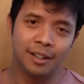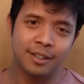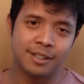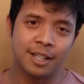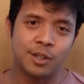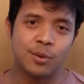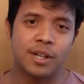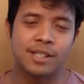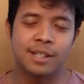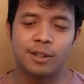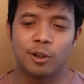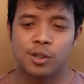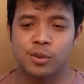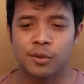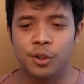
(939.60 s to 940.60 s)
his address
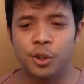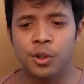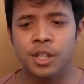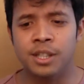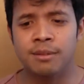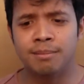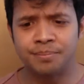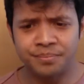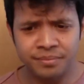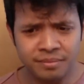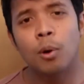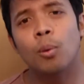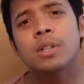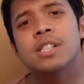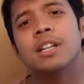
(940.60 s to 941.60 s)
at Oxford Union.
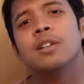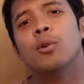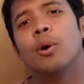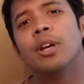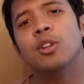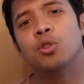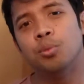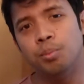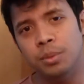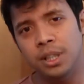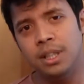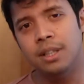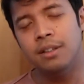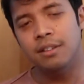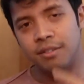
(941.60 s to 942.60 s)
But what's annoying to
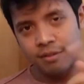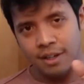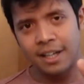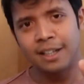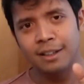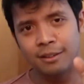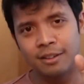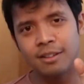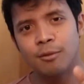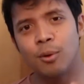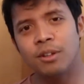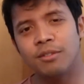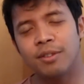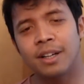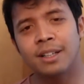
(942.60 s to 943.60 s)
me,
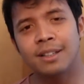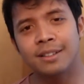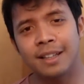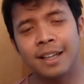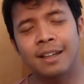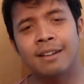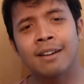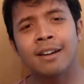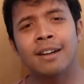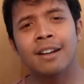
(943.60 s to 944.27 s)
final take,